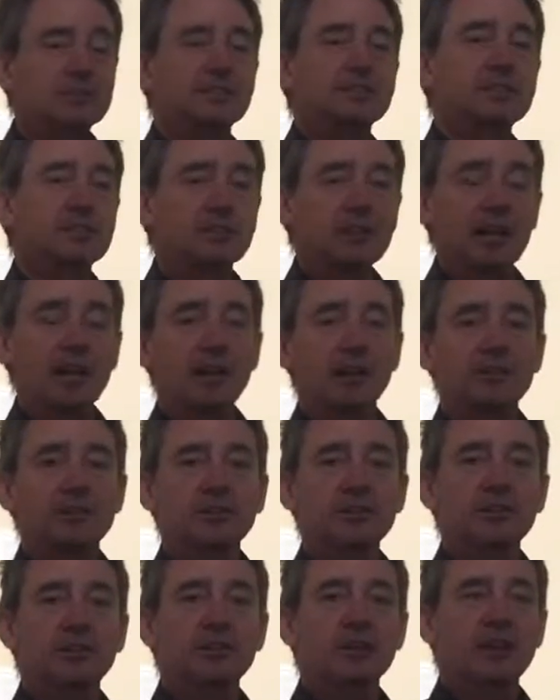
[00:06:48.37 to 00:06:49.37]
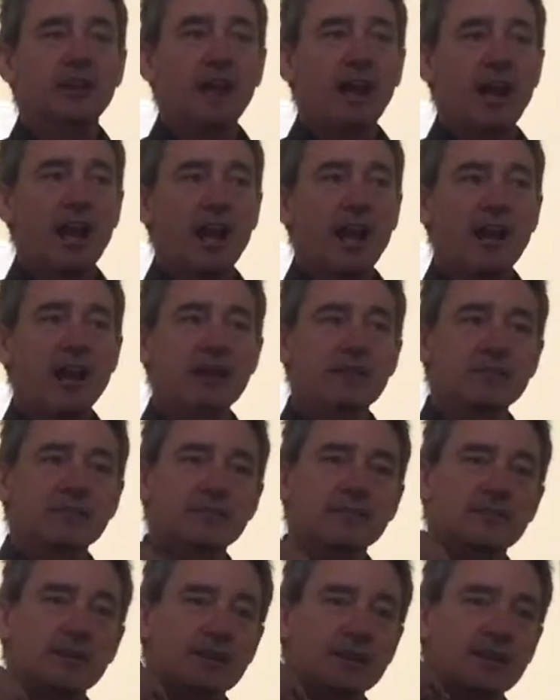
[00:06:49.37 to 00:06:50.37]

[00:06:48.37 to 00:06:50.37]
this ground and